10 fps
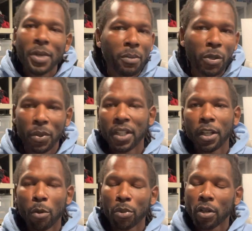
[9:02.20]
be able to win the
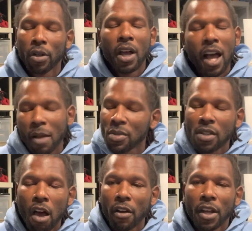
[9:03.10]
GoPro. I'm
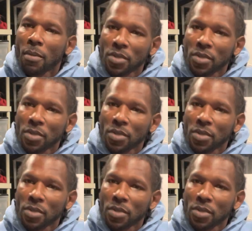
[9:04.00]
sorry.